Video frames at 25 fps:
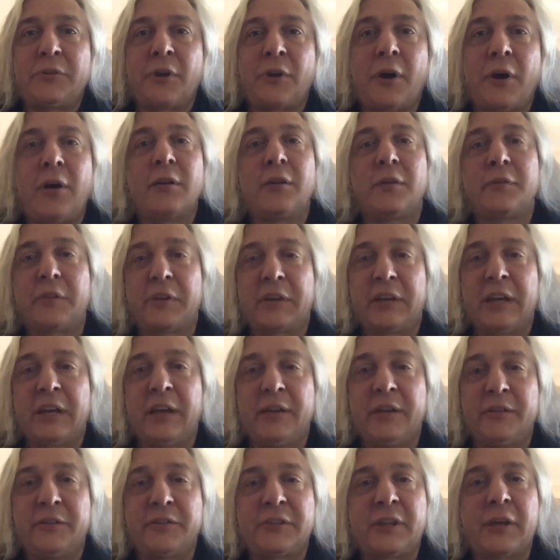all of the
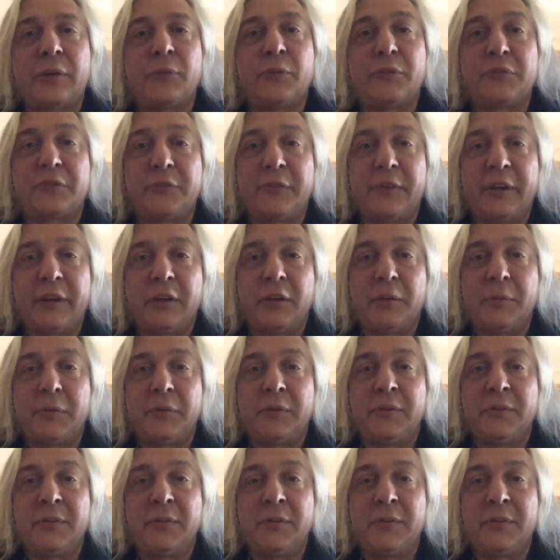guidance that was available.